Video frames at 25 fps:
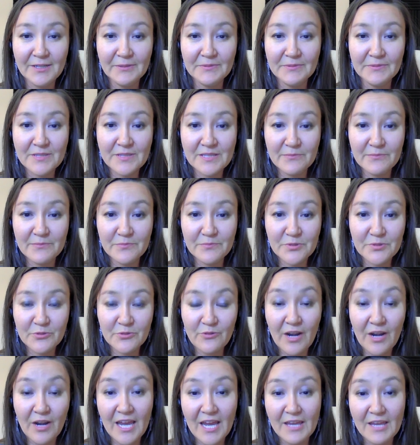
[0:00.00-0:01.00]

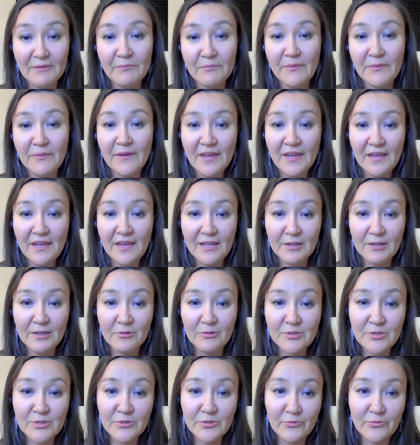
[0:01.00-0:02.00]
subscribe and
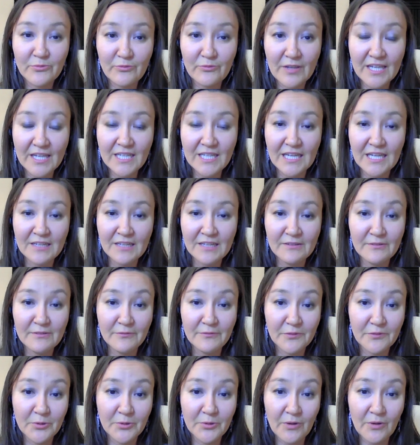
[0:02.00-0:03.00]
also rate and
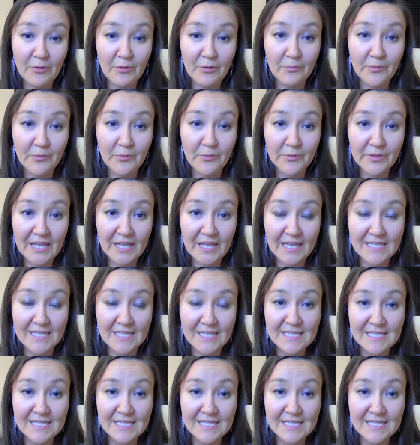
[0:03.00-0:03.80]
review our podcast.